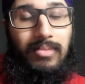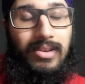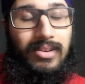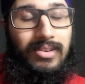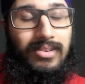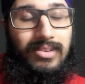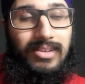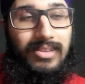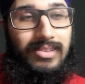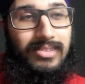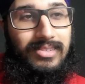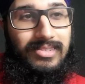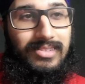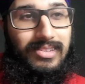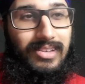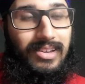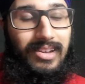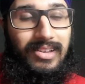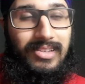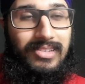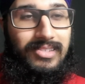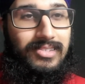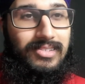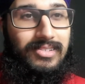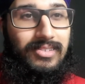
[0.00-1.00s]
and
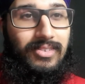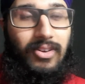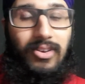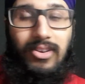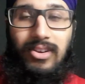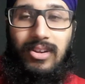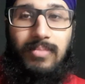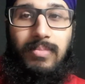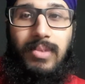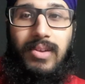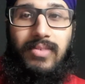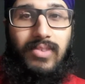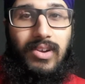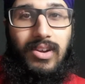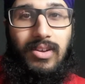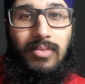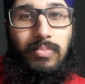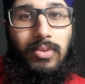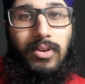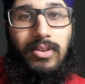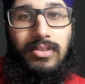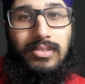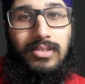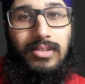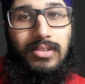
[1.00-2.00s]
it's not going to be very
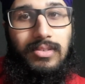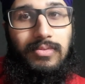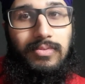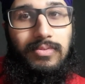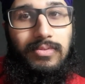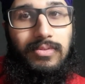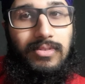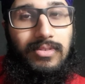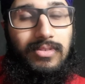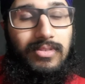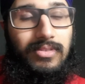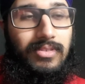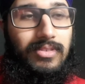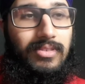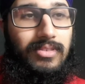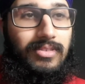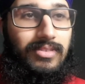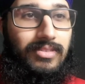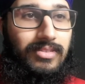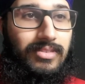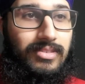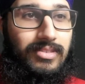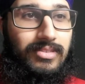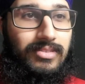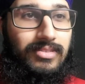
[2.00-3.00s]
positive,
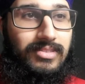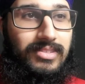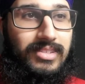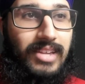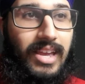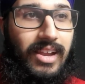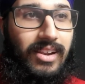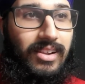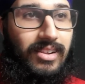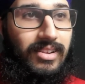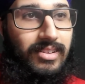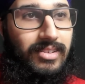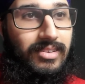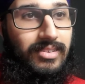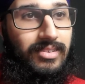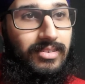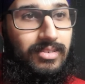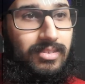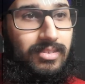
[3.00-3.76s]
sadly.